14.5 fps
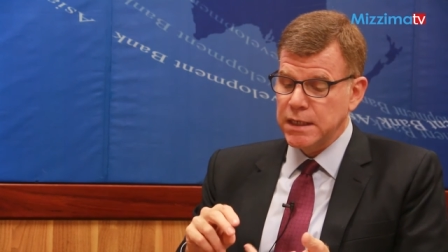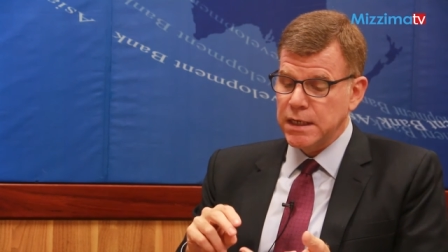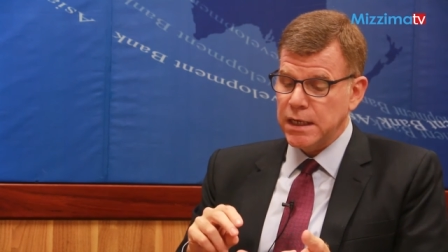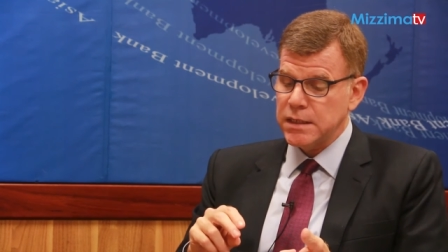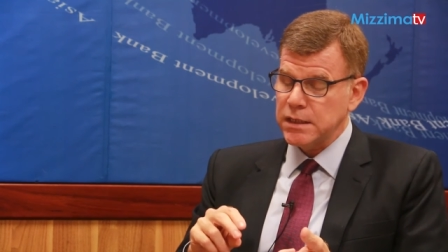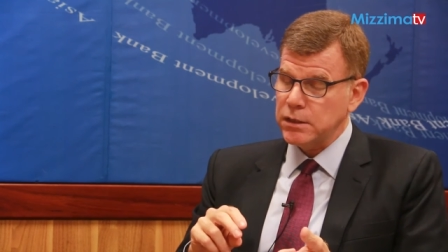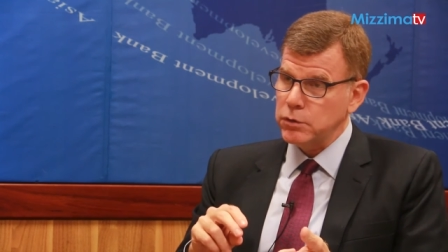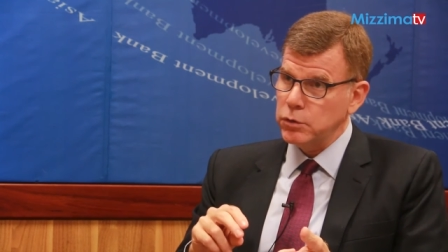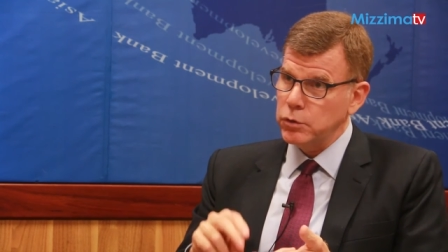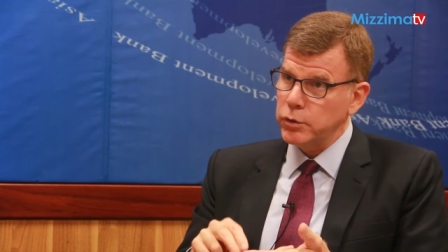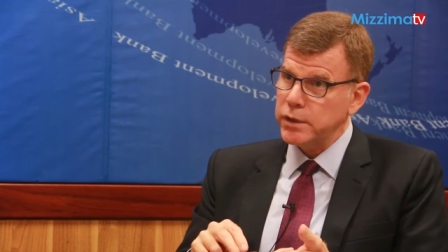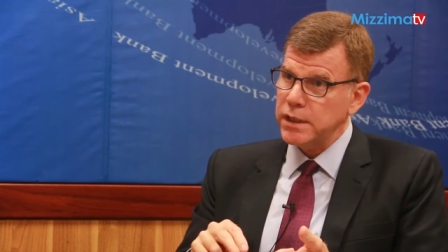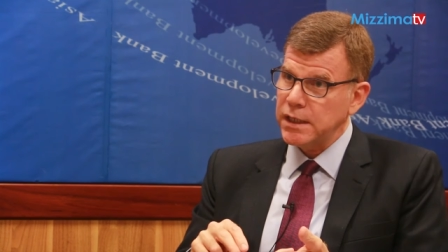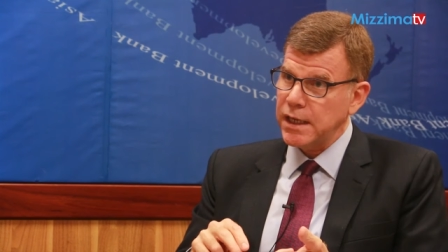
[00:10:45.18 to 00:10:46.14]
I think
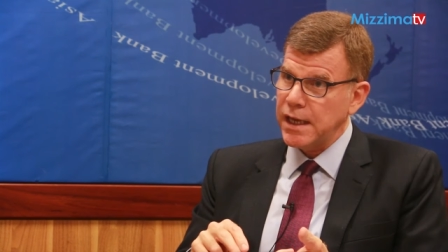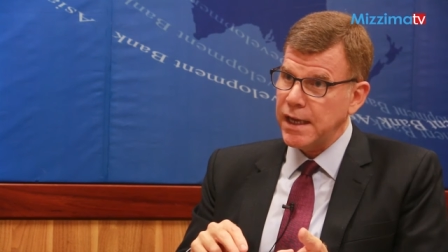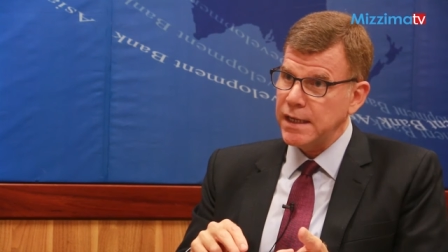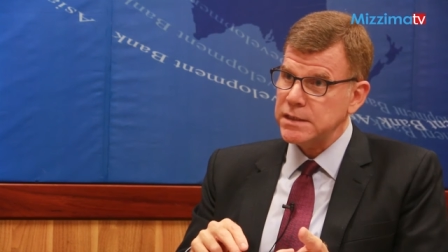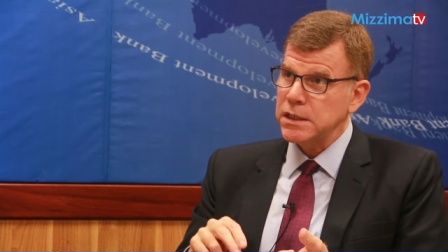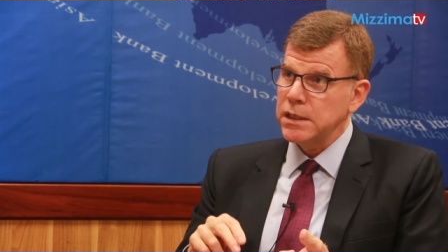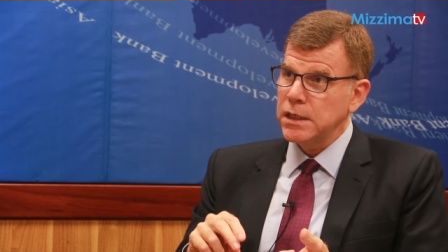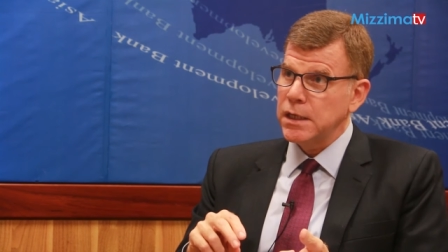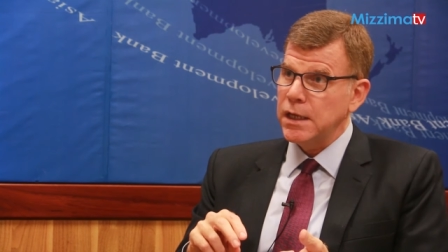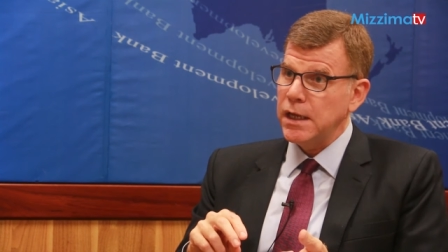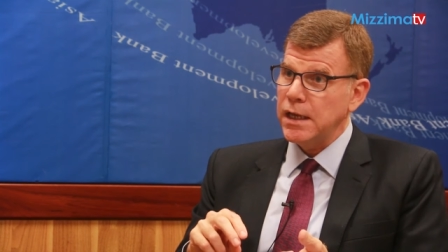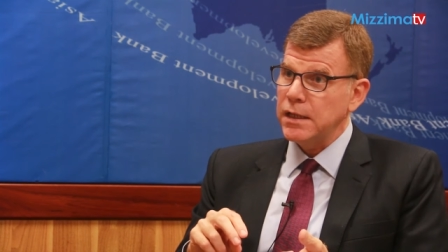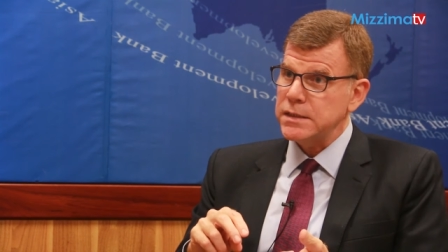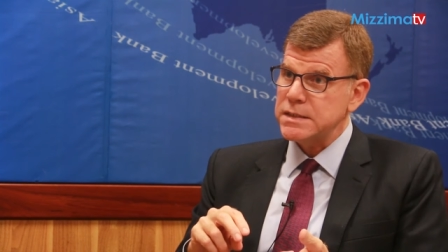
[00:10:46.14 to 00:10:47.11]
looking at,
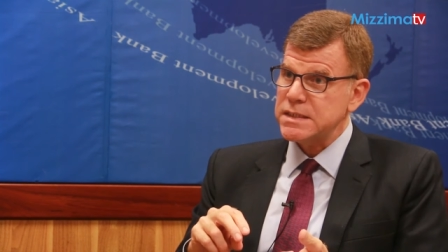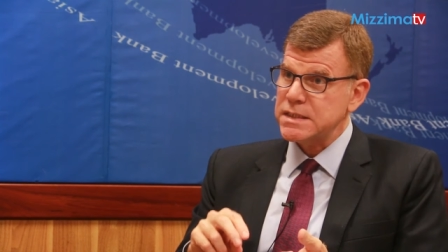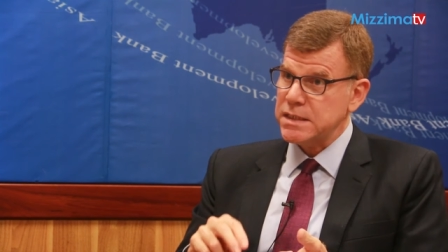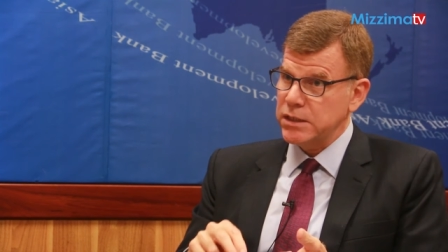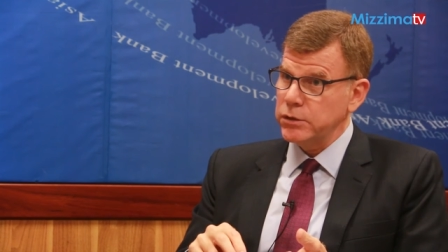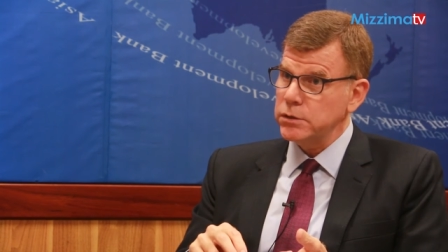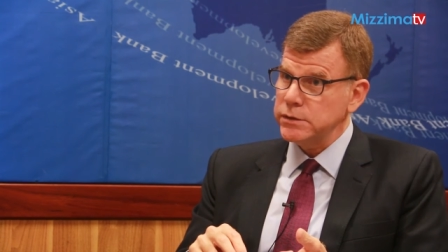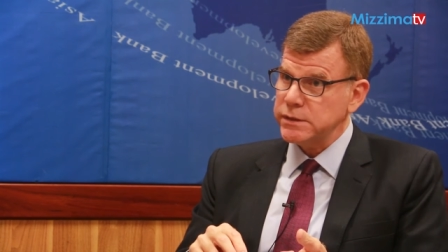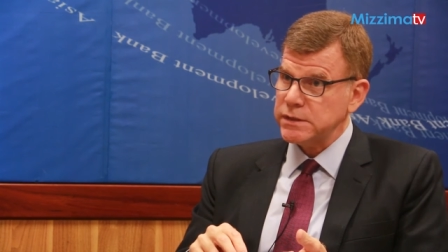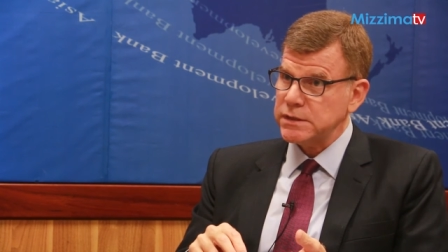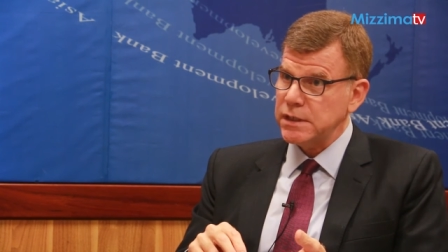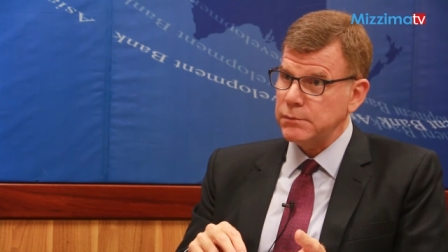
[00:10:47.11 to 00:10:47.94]
at skills